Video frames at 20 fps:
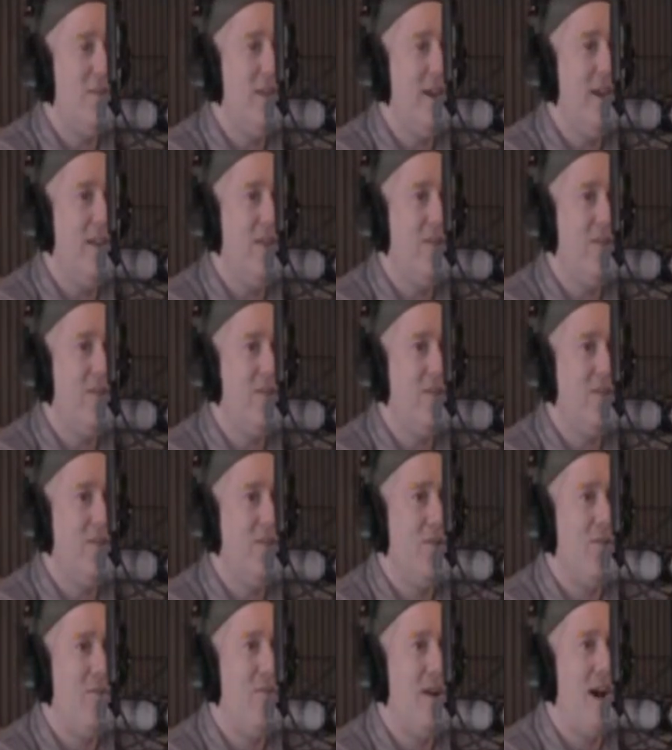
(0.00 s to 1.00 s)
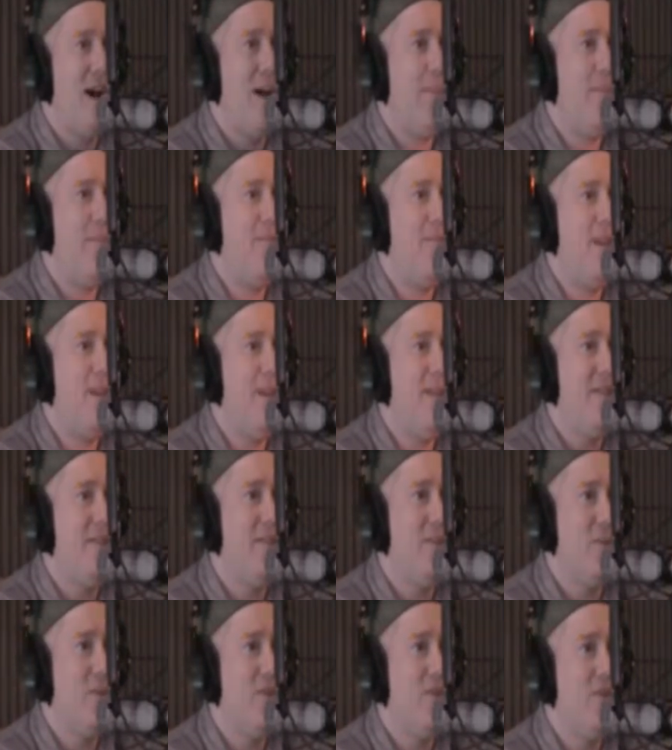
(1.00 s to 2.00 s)
you get used to the whole vibe of
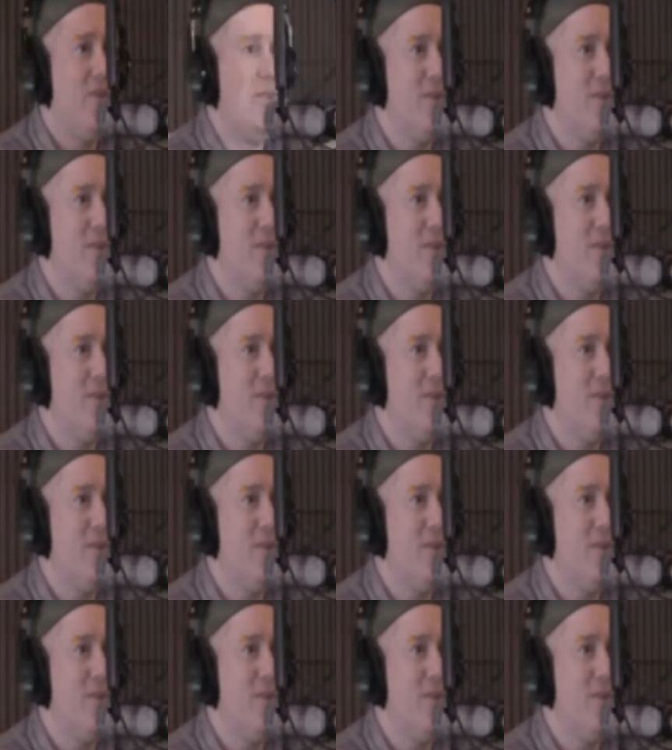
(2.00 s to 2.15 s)
Vegas once